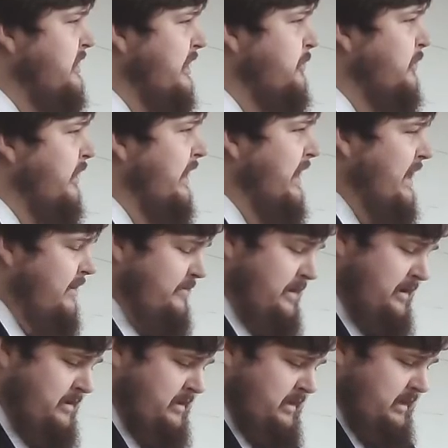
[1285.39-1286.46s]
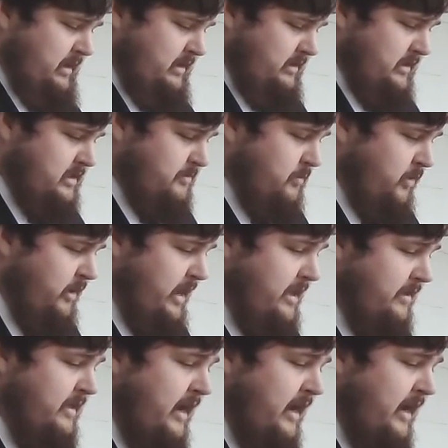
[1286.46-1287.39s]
like we're having this morning.